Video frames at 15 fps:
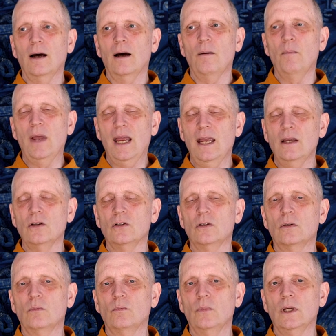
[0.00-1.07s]

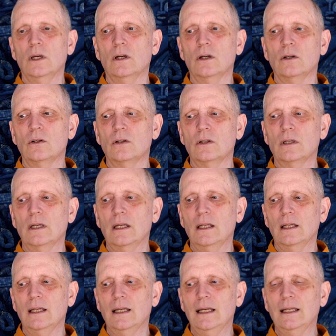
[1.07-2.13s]
amazed, because
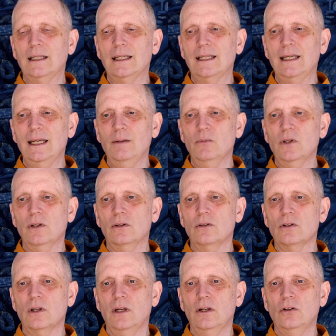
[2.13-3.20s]
it seems that
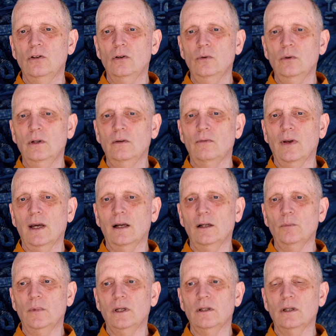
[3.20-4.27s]
there's an intuitive
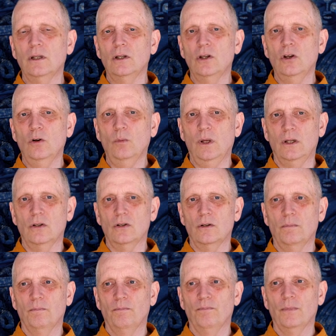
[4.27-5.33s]
element in humans.